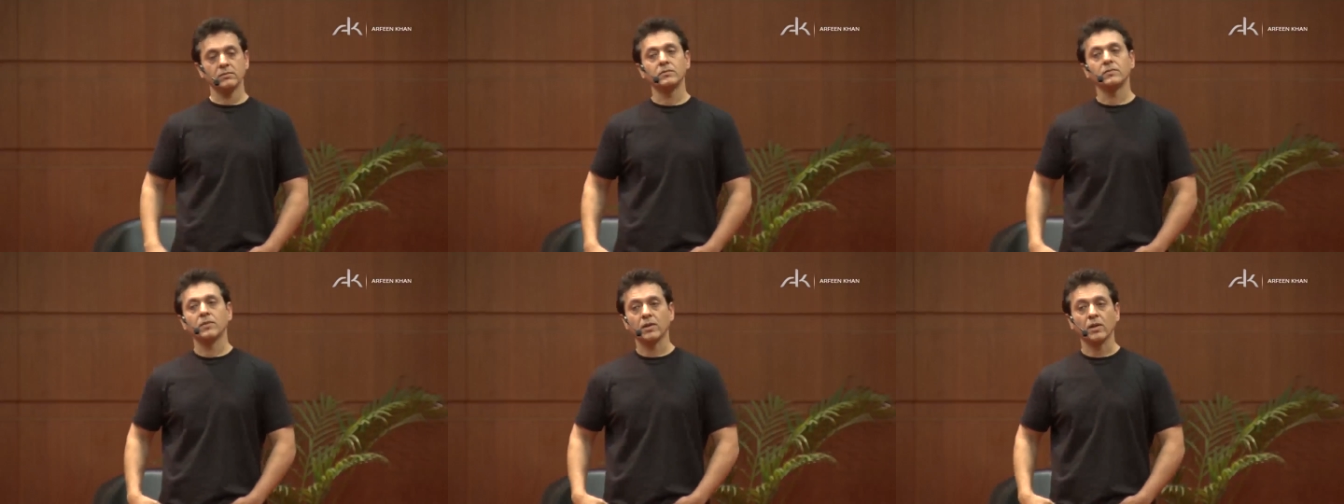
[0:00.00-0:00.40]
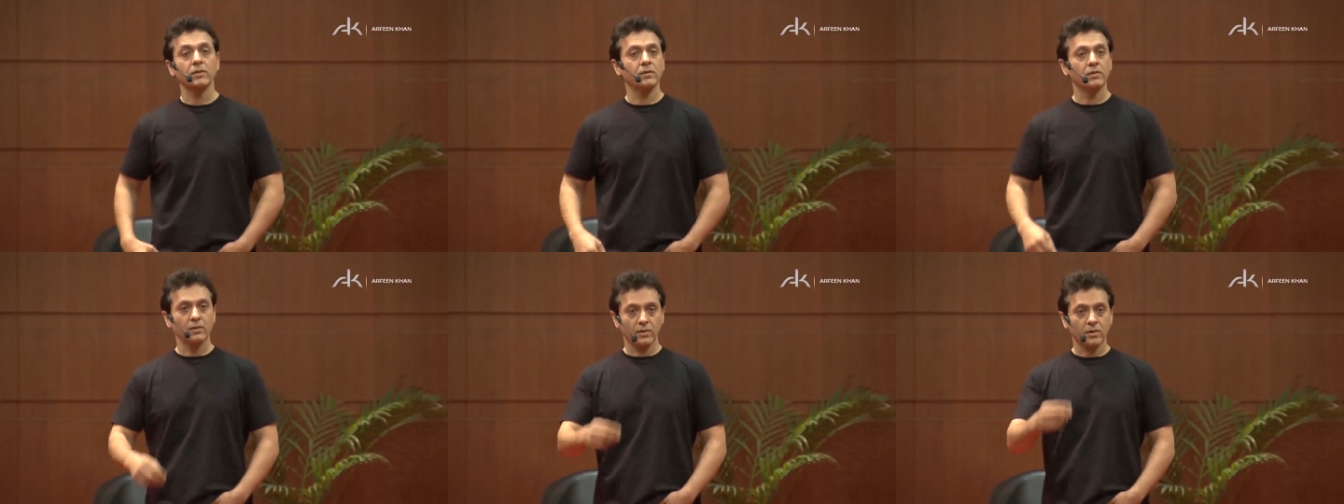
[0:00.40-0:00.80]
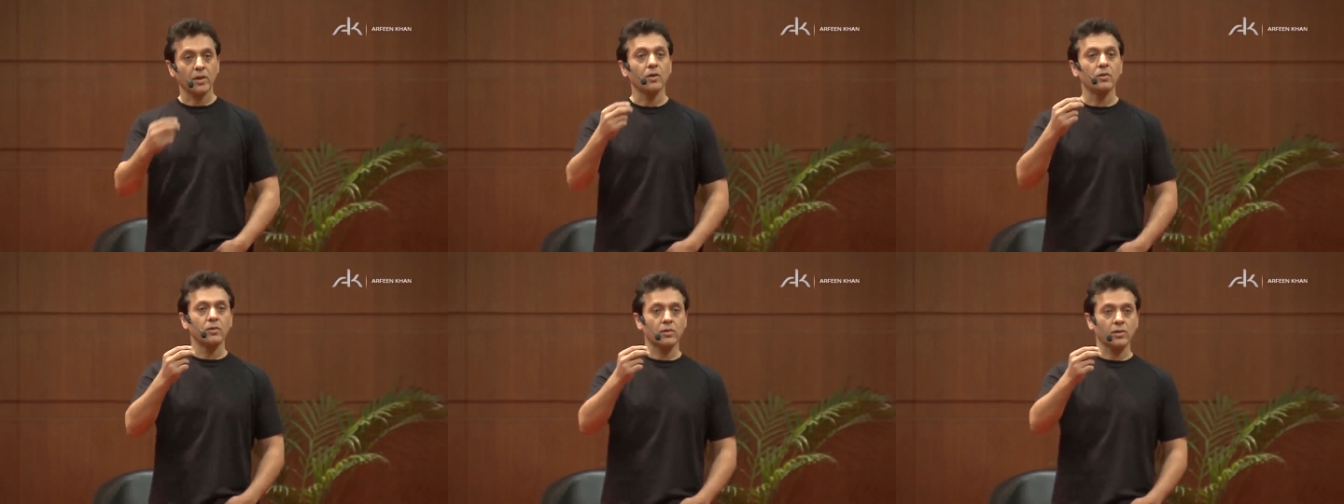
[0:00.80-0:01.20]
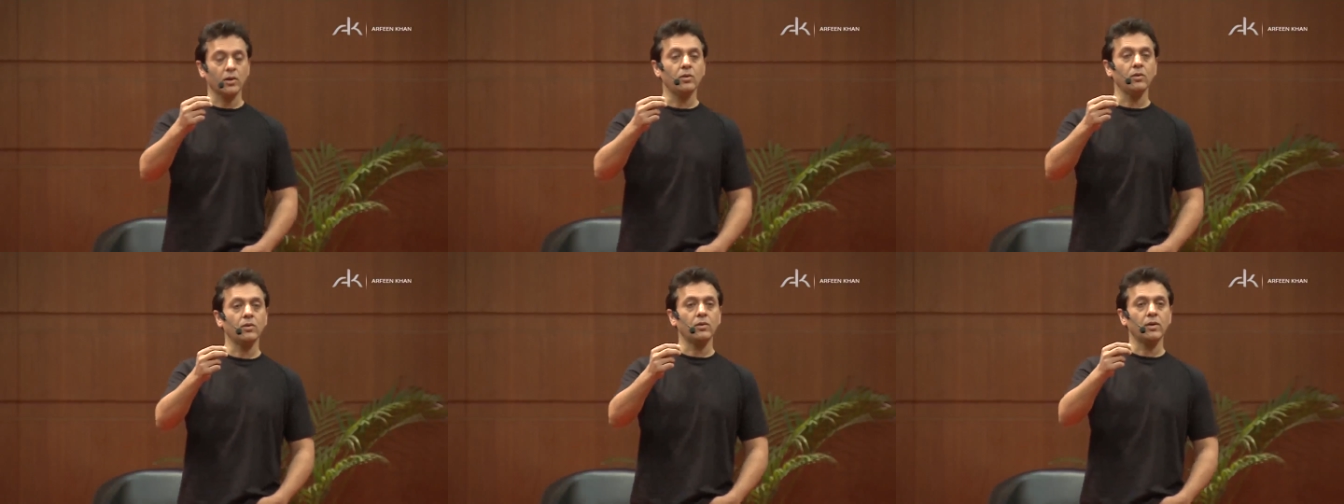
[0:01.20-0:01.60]

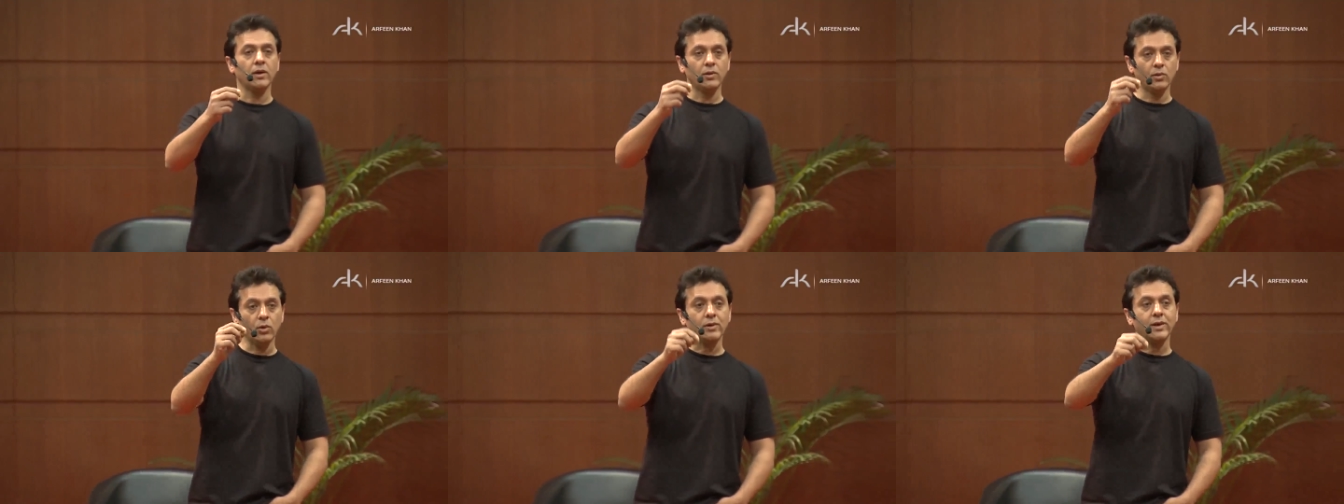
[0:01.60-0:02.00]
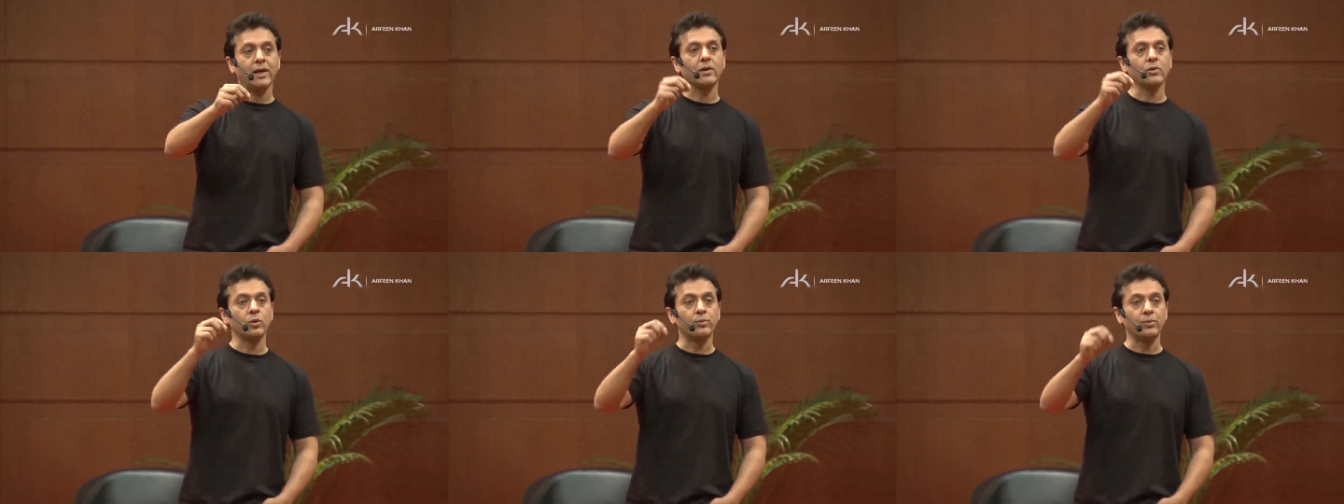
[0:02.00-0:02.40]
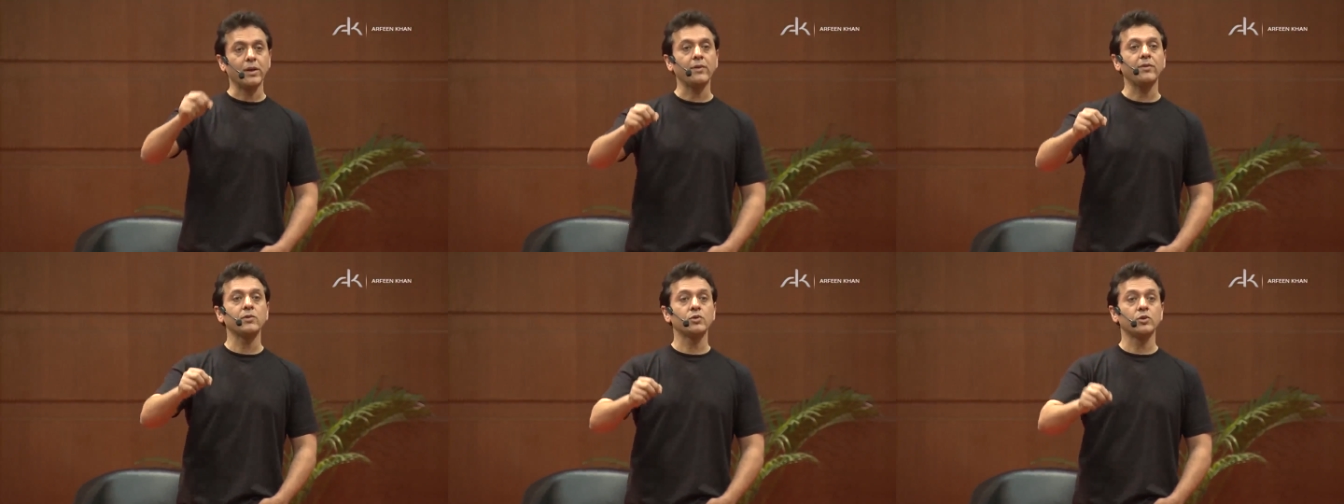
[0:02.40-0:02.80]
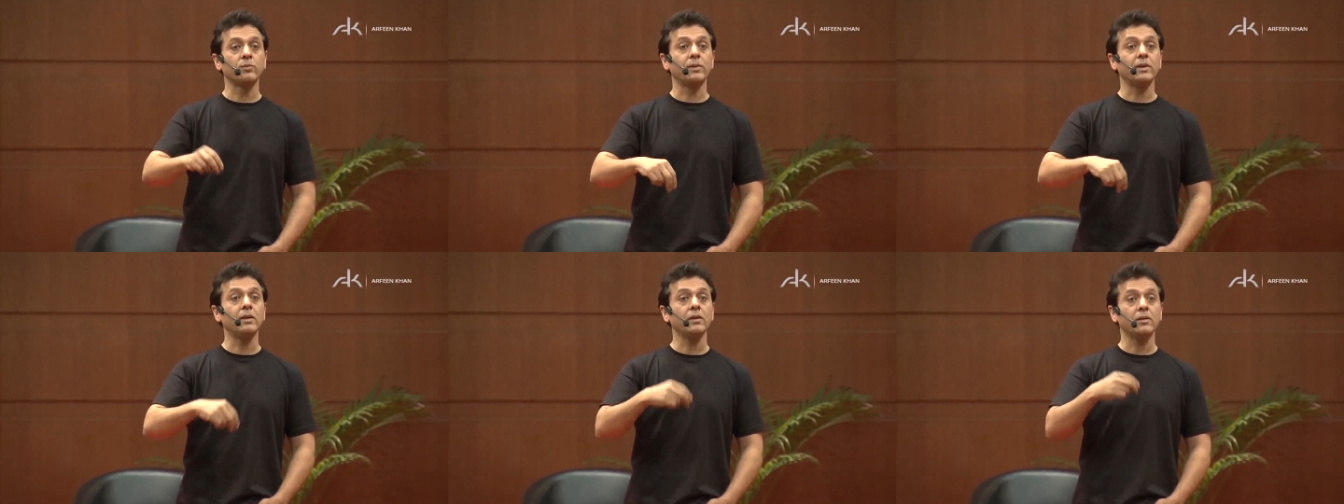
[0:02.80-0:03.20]
So in your case, your breakthrough should
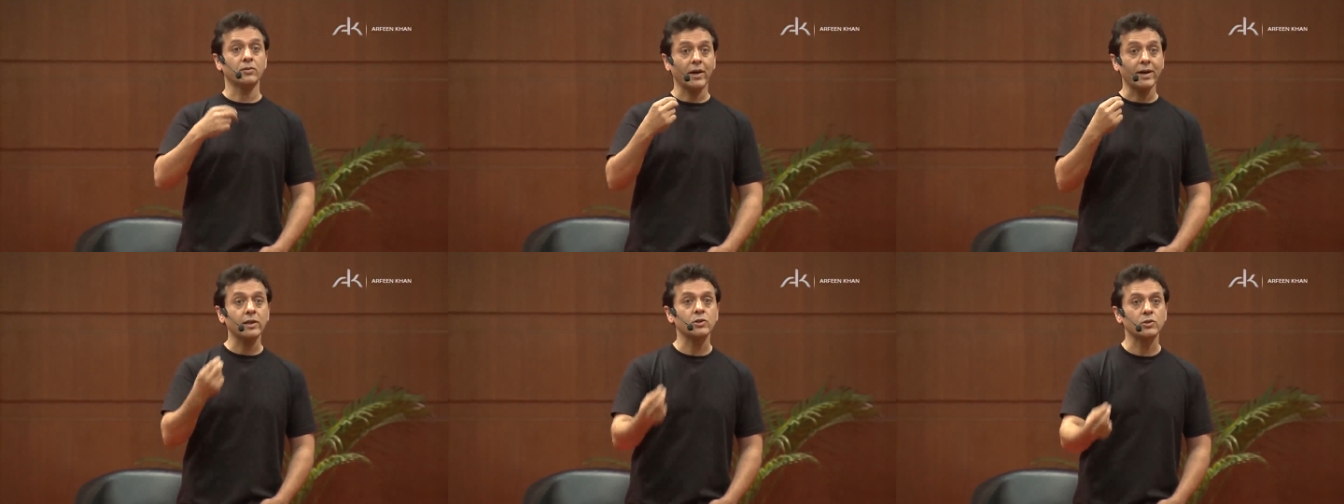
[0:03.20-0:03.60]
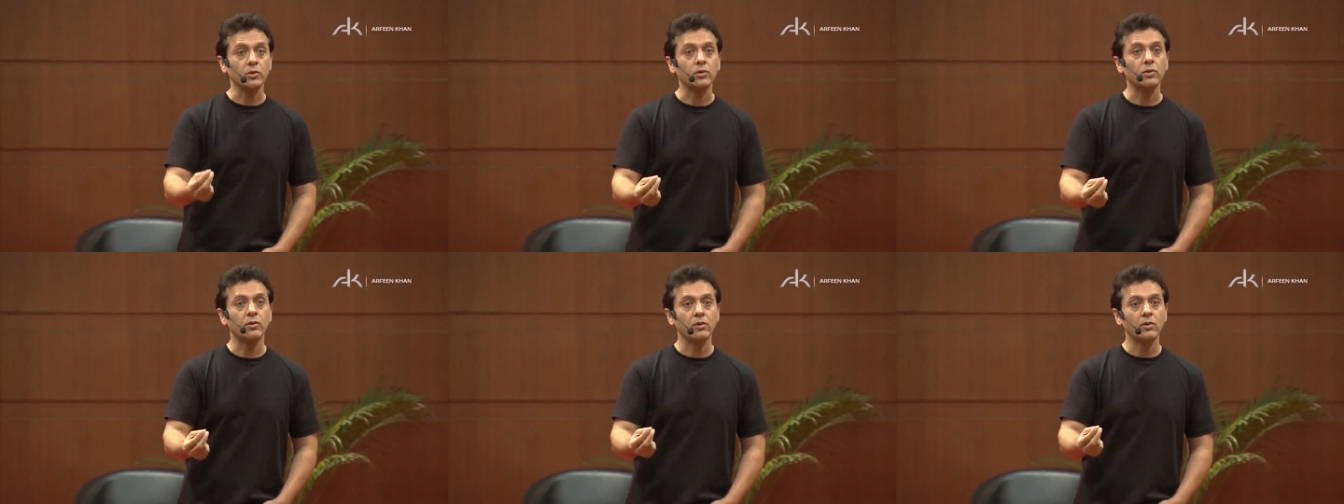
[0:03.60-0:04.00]
be gratitude.